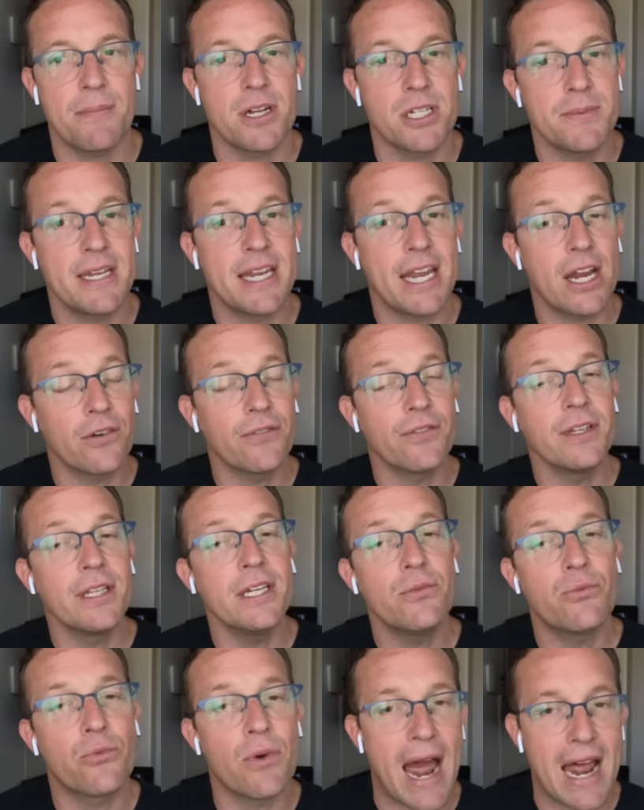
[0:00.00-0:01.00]
must be
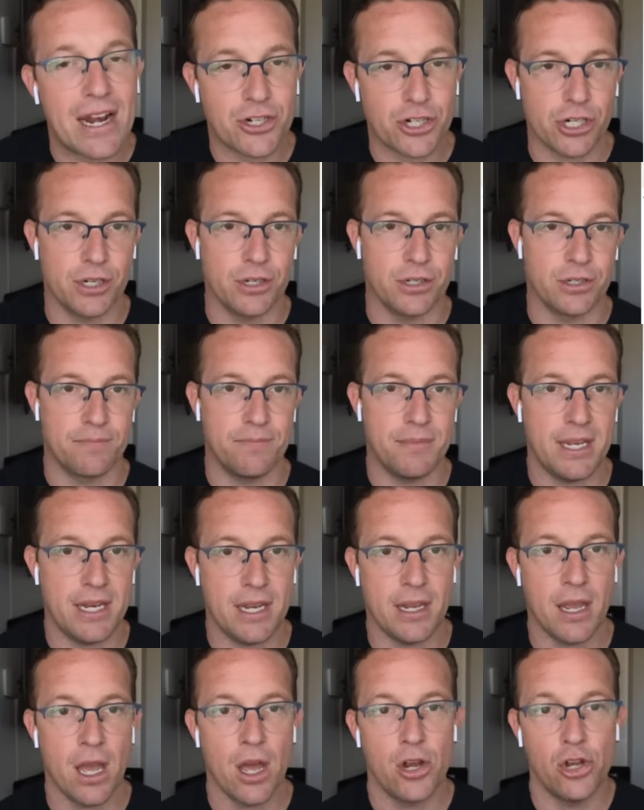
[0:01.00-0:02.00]
carefully rationed,"
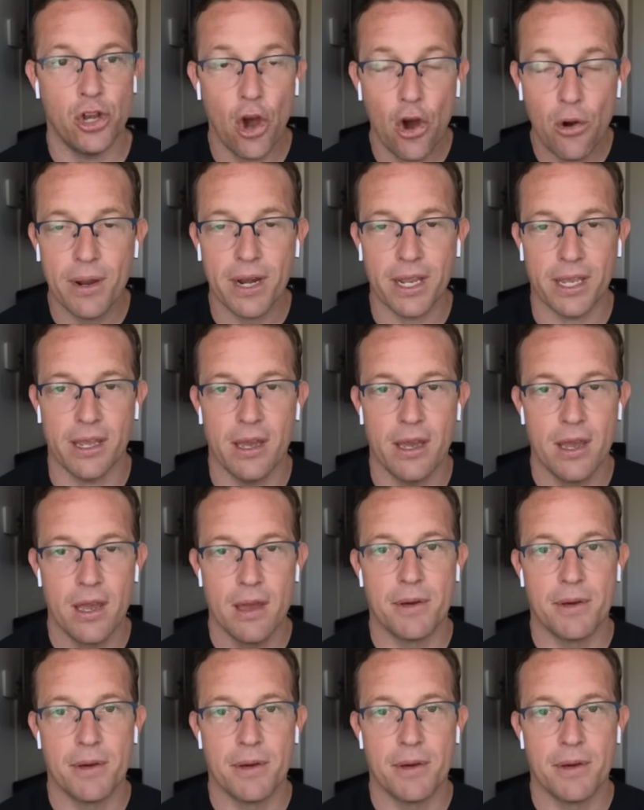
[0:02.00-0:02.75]
meaning nobody